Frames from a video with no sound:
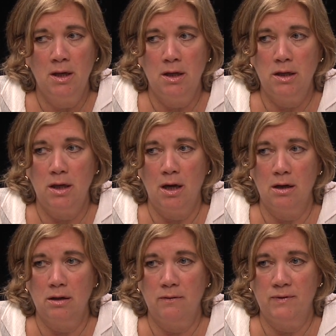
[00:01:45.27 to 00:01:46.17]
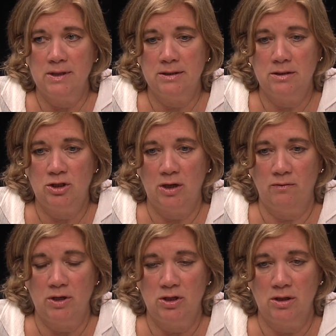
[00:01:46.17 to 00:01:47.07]
this
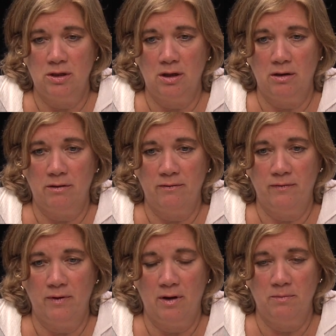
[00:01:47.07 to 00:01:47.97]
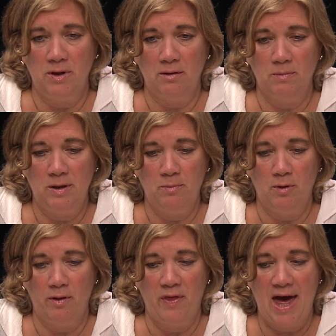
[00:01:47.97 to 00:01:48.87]
generation of young
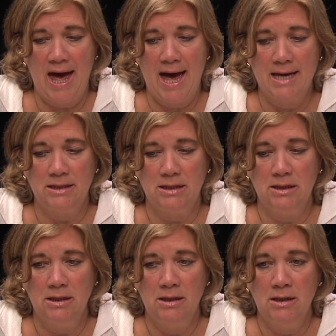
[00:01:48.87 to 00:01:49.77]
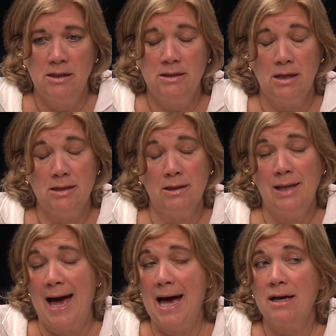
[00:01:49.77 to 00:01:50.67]
people that does
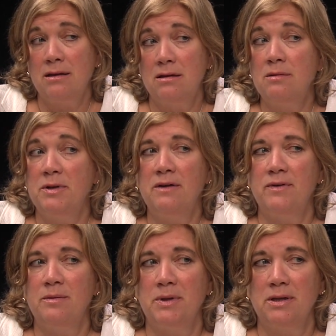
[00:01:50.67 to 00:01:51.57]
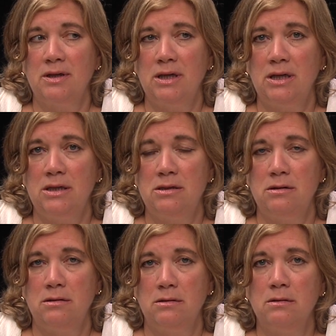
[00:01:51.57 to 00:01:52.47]
lack a little bit of an ability
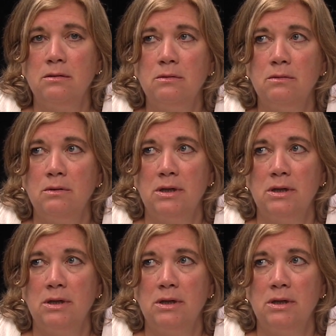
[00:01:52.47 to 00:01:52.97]
to,